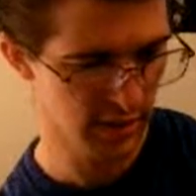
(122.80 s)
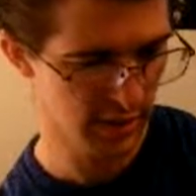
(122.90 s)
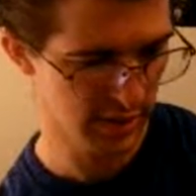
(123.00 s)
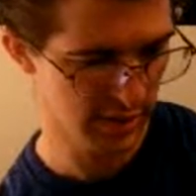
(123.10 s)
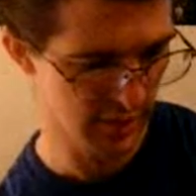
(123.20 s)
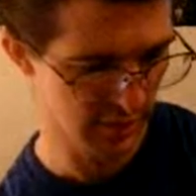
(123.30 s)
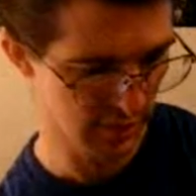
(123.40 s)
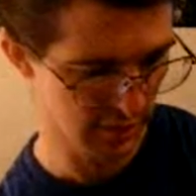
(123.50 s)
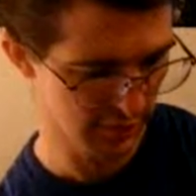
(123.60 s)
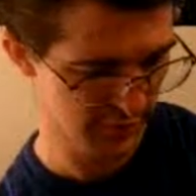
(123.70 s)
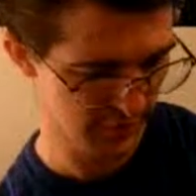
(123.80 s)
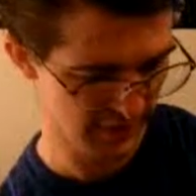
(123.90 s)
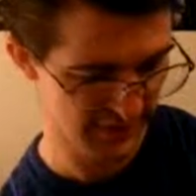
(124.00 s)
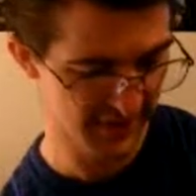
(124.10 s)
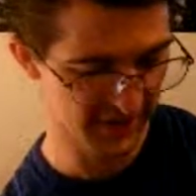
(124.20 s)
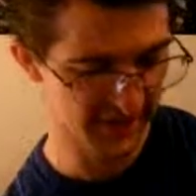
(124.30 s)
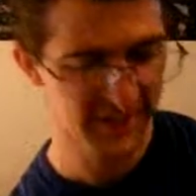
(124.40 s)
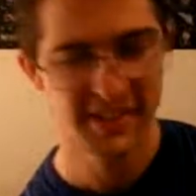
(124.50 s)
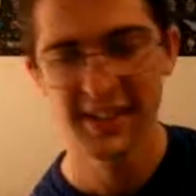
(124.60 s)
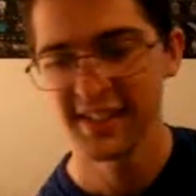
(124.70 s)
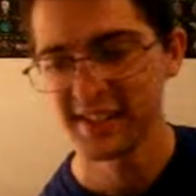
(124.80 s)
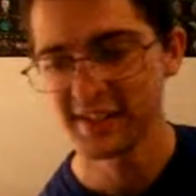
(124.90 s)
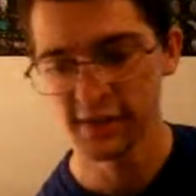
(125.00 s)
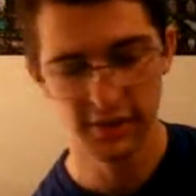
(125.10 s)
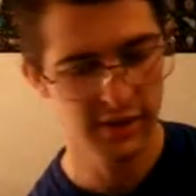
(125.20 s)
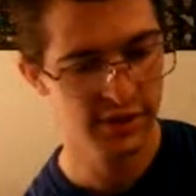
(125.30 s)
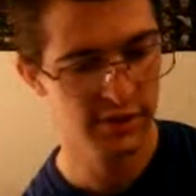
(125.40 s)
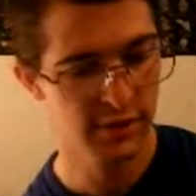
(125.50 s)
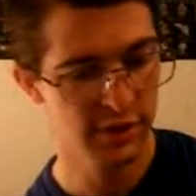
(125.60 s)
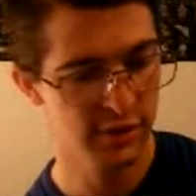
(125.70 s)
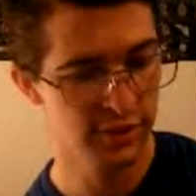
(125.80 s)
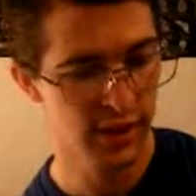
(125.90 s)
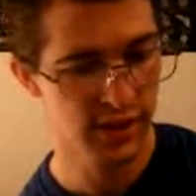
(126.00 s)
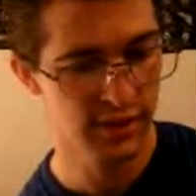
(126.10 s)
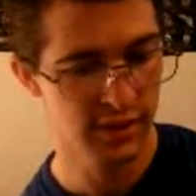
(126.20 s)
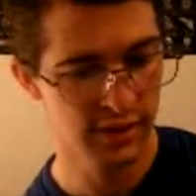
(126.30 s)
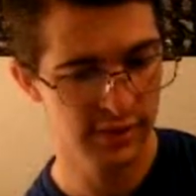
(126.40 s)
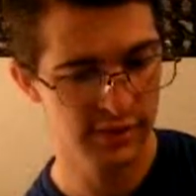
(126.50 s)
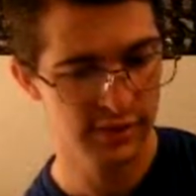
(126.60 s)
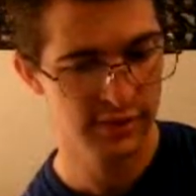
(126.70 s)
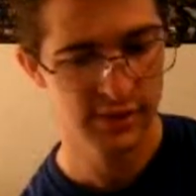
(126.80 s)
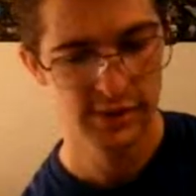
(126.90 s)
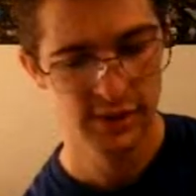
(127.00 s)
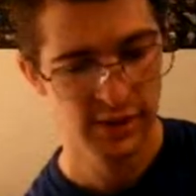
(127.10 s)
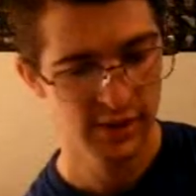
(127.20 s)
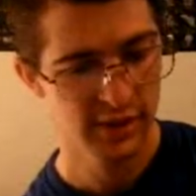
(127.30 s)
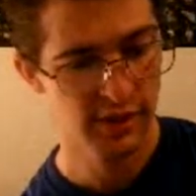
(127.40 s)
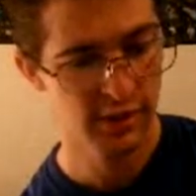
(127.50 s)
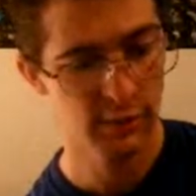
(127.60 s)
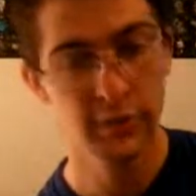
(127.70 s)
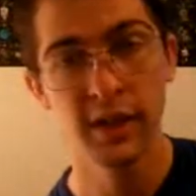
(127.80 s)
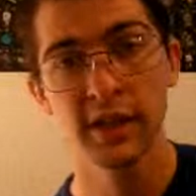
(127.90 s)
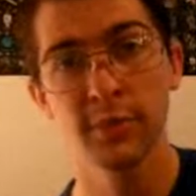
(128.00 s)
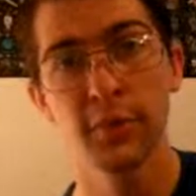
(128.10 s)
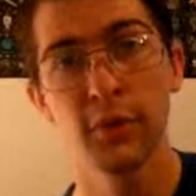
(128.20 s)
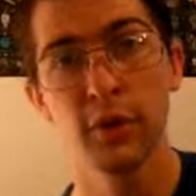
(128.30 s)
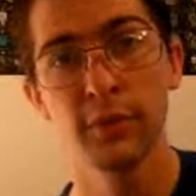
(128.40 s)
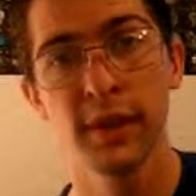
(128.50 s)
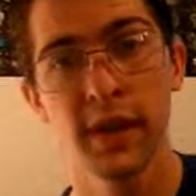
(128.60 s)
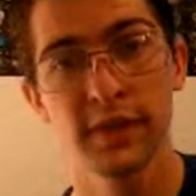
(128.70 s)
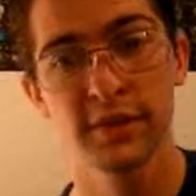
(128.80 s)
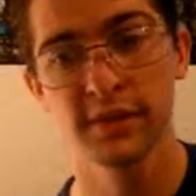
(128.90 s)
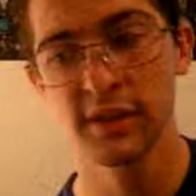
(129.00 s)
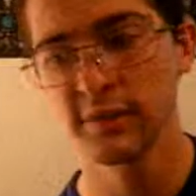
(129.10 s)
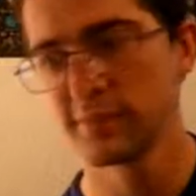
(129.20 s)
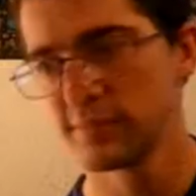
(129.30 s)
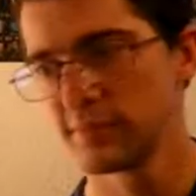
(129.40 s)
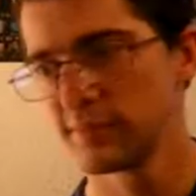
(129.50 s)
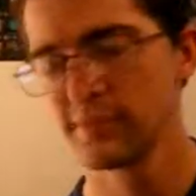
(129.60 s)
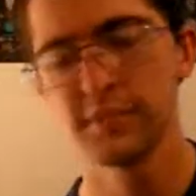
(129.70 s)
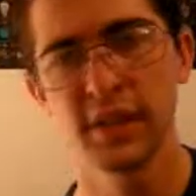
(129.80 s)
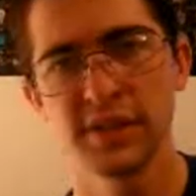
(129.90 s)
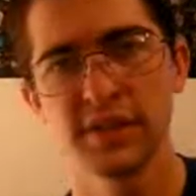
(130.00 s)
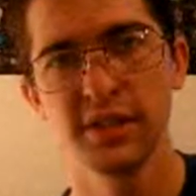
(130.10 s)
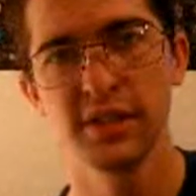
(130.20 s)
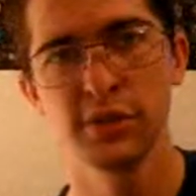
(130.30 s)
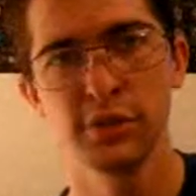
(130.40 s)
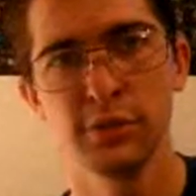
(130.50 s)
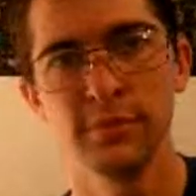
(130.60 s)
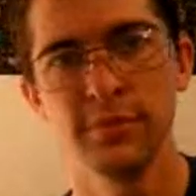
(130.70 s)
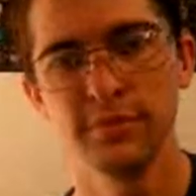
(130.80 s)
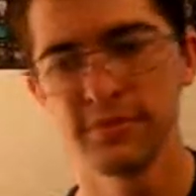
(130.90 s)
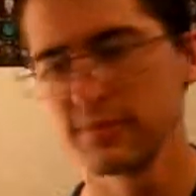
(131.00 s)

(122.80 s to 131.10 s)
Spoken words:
dynamics, and I have my notes on it still. So I get to relearn that, and hopefully I get to perform that, and you get to see it on YouTube.